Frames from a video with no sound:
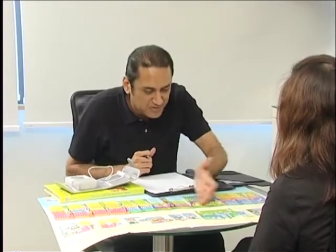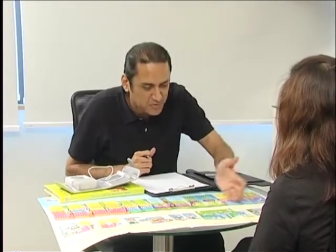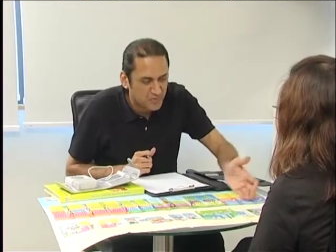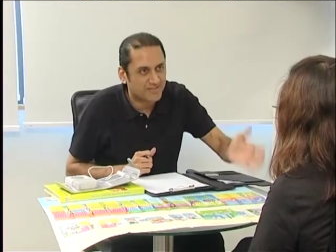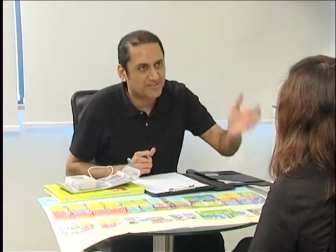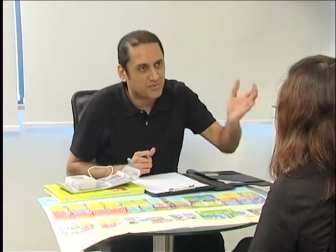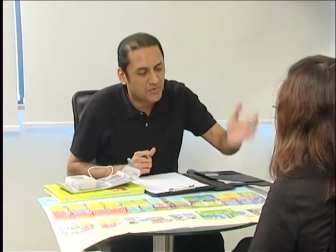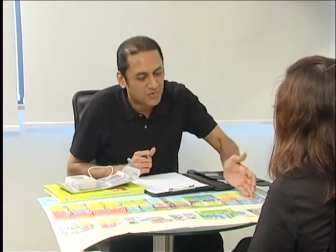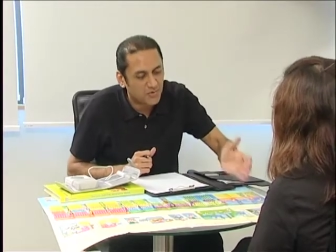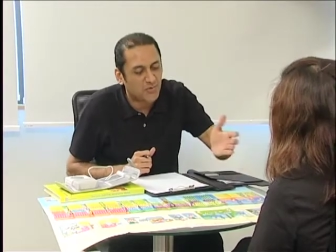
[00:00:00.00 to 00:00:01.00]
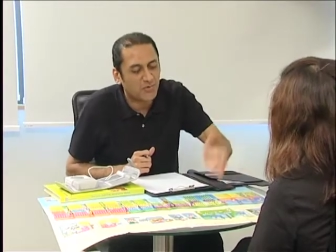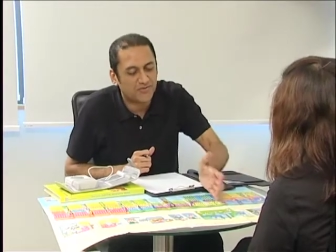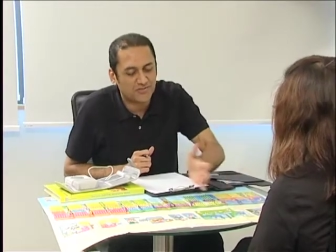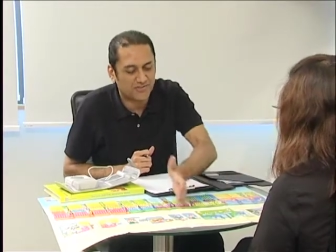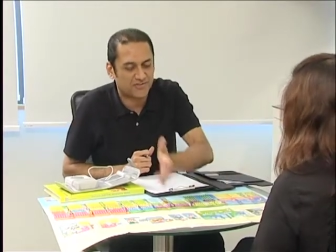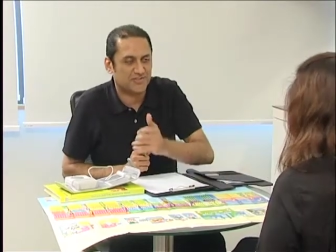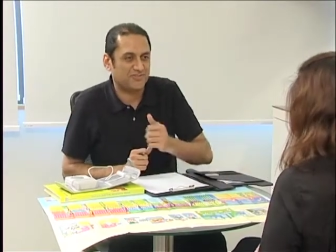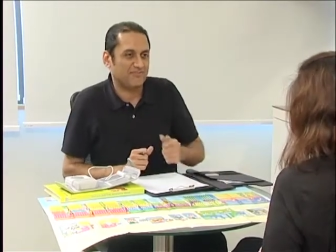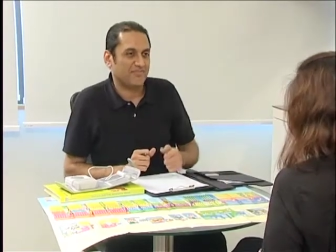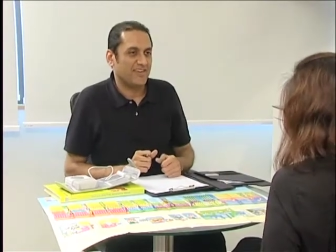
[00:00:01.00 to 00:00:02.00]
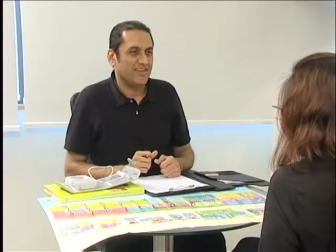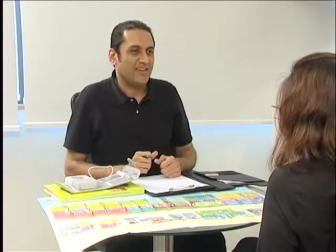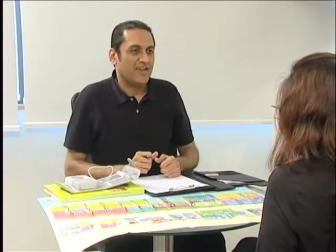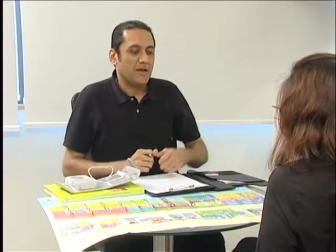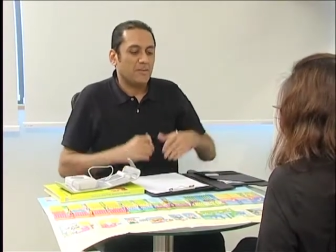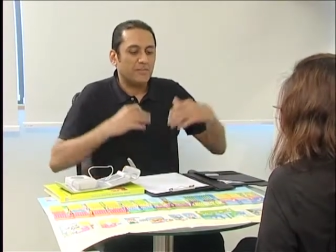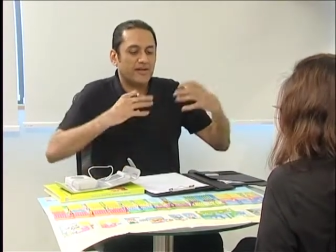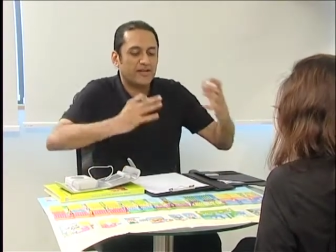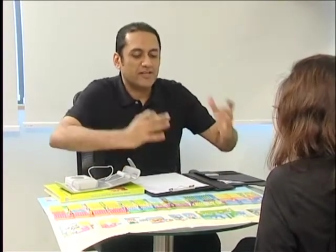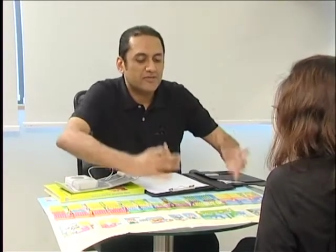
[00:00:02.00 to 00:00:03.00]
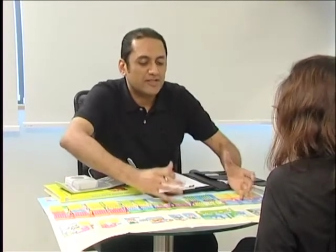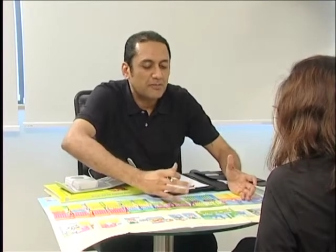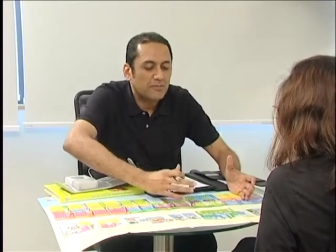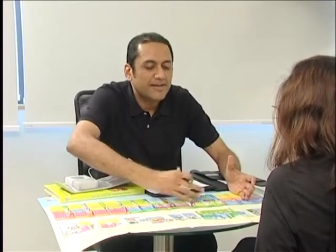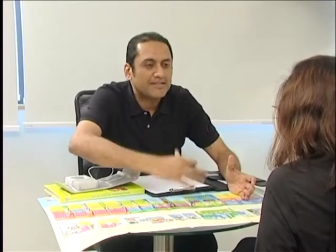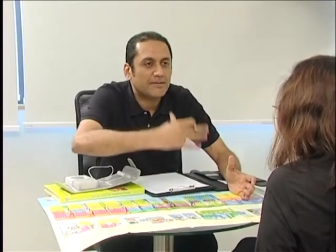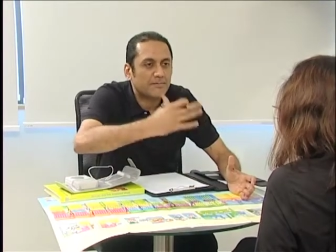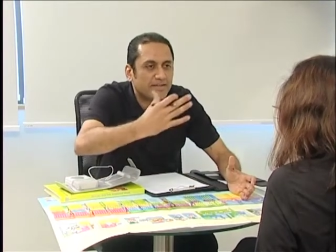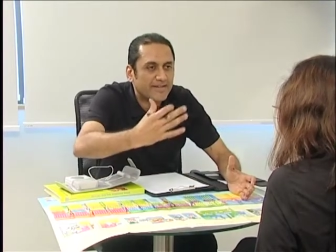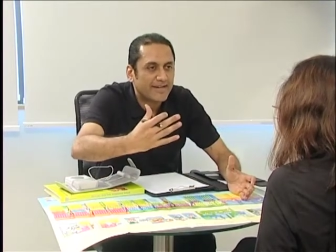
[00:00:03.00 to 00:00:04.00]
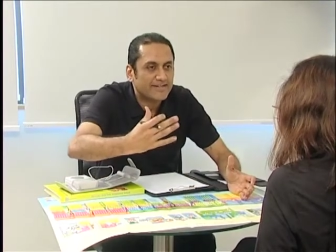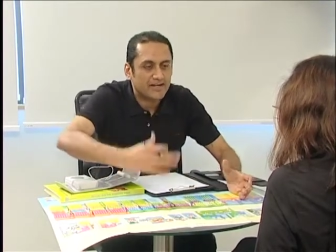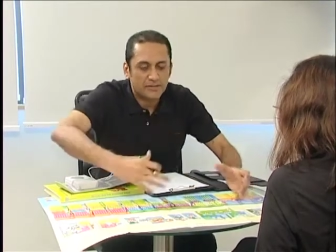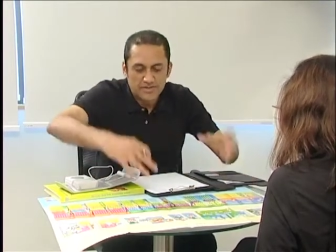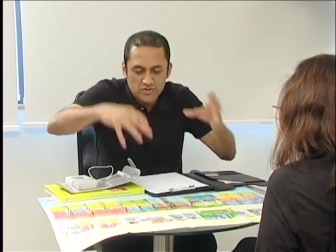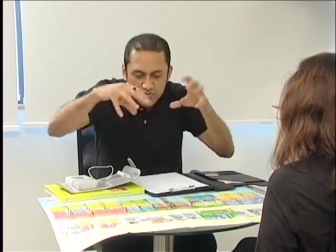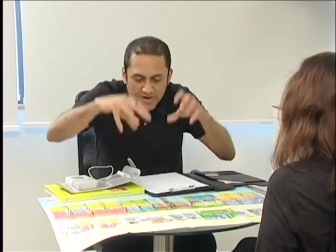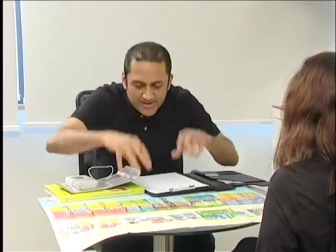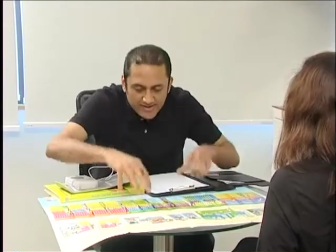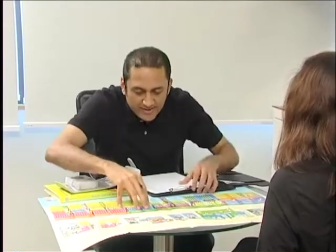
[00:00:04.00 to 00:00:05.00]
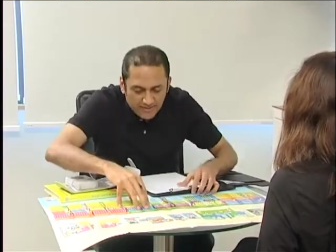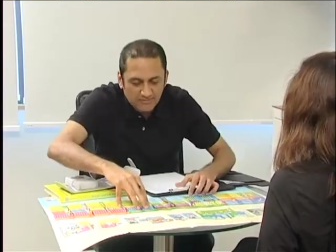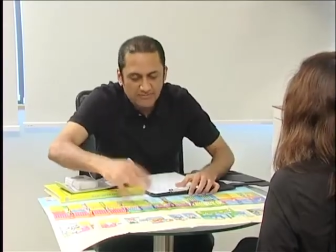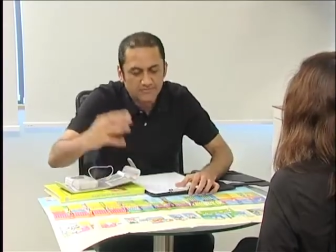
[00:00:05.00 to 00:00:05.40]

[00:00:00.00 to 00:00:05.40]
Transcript: choice. You want all of this. but you can complete something later. But right now,